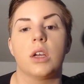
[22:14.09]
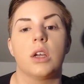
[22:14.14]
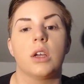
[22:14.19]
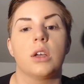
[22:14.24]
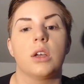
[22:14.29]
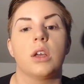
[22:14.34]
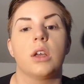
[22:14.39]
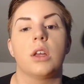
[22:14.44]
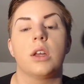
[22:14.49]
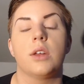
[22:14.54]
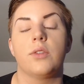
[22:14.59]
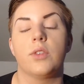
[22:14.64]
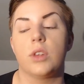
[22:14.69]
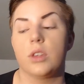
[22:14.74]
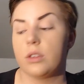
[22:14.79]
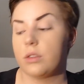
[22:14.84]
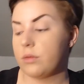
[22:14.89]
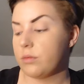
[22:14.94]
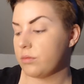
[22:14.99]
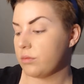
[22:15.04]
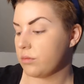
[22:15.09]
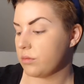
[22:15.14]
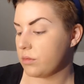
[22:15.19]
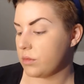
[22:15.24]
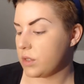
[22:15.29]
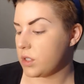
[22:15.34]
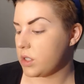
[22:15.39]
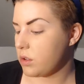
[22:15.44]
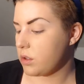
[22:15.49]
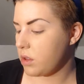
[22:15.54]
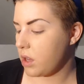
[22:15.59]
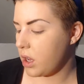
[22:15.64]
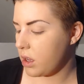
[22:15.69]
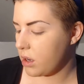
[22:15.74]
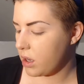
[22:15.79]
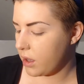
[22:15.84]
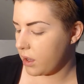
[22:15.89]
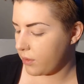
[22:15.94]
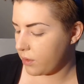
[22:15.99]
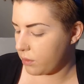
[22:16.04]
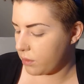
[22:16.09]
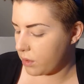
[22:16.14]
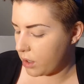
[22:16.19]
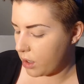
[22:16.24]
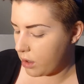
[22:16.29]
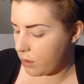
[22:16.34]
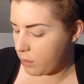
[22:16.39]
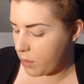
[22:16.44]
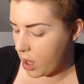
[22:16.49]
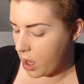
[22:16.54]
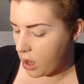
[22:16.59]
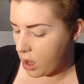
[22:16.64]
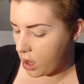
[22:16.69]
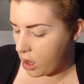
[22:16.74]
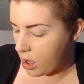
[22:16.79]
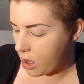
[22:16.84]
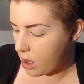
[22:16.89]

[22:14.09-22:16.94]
I can't even do that, even with all my